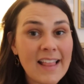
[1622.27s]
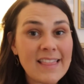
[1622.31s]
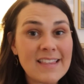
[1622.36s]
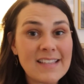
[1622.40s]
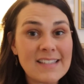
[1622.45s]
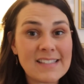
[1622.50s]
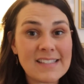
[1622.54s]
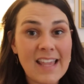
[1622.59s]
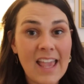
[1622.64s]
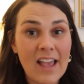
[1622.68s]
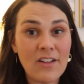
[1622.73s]
that
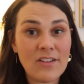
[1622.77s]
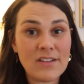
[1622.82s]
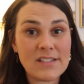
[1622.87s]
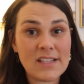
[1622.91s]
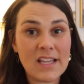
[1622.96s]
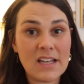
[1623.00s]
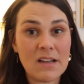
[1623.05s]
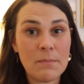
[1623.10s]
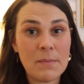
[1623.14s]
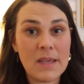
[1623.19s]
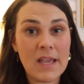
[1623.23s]
the scale is
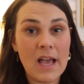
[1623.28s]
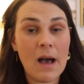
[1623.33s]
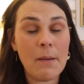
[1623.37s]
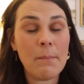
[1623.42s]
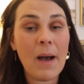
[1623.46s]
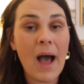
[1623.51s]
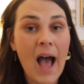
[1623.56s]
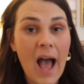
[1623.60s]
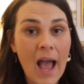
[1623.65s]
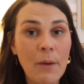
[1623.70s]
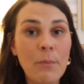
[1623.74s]
gonna be
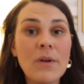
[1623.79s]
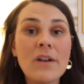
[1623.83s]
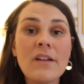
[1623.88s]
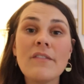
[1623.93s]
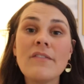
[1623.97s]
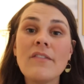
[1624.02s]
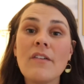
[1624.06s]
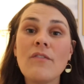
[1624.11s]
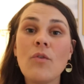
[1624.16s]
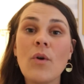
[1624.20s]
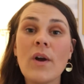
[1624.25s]
up, I would
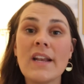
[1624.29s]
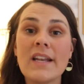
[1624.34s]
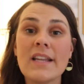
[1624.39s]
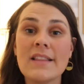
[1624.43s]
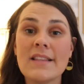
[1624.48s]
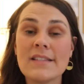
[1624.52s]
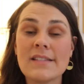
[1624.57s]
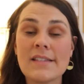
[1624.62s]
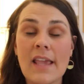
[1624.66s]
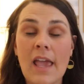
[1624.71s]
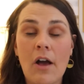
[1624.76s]
have
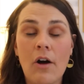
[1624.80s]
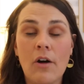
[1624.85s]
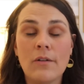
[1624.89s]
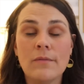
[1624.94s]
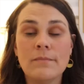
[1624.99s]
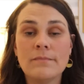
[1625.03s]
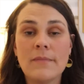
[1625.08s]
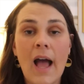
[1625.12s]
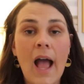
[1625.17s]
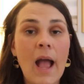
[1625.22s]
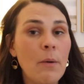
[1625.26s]
avoided the scale.
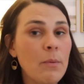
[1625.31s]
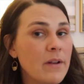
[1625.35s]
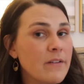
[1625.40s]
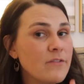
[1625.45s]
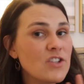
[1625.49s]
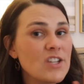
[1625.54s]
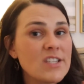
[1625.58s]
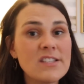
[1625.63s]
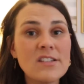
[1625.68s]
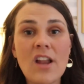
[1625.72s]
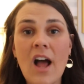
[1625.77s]
I would
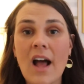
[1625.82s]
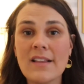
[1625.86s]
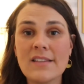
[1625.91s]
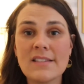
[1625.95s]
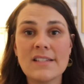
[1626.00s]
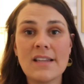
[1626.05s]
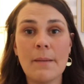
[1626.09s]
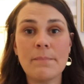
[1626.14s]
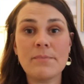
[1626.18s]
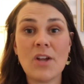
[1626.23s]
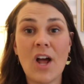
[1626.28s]
have just
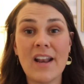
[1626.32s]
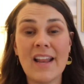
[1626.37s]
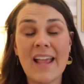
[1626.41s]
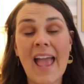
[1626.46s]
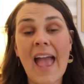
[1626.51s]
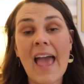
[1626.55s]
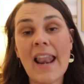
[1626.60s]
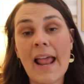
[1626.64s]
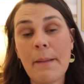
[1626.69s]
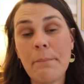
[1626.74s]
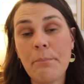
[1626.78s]
not stepped on
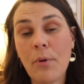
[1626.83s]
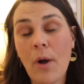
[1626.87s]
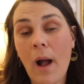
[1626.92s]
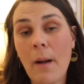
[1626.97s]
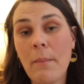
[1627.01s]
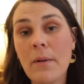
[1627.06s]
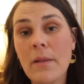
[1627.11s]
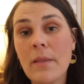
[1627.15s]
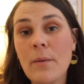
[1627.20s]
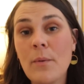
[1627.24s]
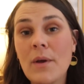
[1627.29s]
it, and I
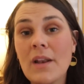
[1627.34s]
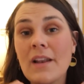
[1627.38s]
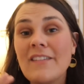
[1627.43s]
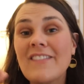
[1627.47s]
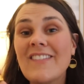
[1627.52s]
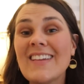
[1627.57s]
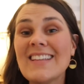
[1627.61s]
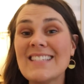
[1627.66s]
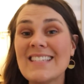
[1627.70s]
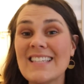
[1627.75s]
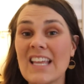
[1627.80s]
probably would
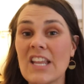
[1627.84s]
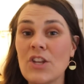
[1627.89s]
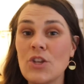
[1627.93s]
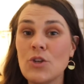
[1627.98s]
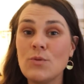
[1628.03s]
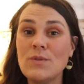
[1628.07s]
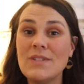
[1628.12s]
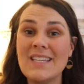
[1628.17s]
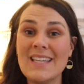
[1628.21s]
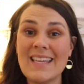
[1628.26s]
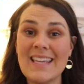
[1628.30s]
have
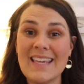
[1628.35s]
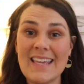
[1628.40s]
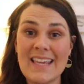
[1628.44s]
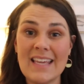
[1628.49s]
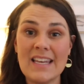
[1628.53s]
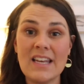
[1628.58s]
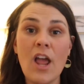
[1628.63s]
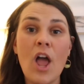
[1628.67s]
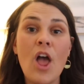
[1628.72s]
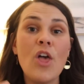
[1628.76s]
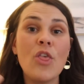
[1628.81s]
continued to
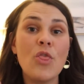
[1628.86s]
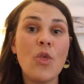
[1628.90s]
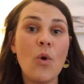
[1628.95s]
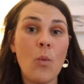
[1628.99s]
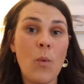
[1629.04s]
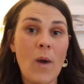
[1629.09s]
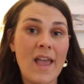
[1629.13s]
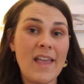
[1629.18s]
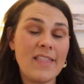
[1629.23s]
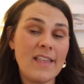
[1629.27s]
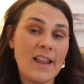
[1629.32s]
eat the
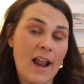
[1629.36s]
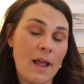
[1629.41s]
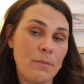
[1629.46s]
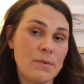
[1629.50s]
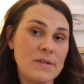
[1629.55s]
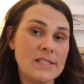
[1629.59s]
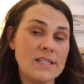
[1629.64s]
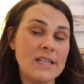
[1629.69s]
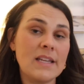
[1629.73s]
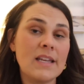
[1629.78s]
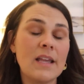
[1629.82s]
way that I
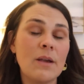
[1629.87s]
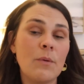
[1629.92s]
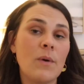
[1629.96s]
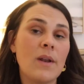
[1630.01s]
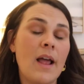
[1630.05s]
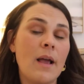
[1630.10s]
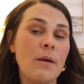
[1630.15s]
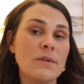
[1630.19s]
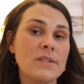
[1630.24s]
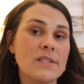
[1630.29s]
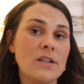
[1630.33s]
was eating
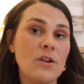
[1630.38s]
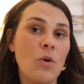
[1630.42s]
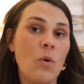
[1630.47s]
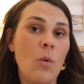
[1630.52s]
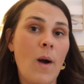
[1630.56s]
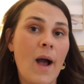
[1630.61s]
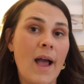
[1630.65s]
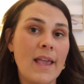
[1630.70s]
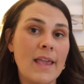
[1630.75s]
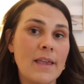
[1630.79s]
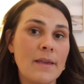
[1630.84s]
when I was in
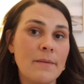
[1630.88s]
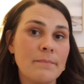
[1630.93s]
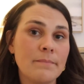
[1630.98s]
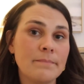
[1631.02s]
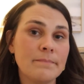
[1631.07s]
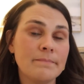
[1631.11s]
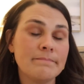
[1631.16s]
Hawaii,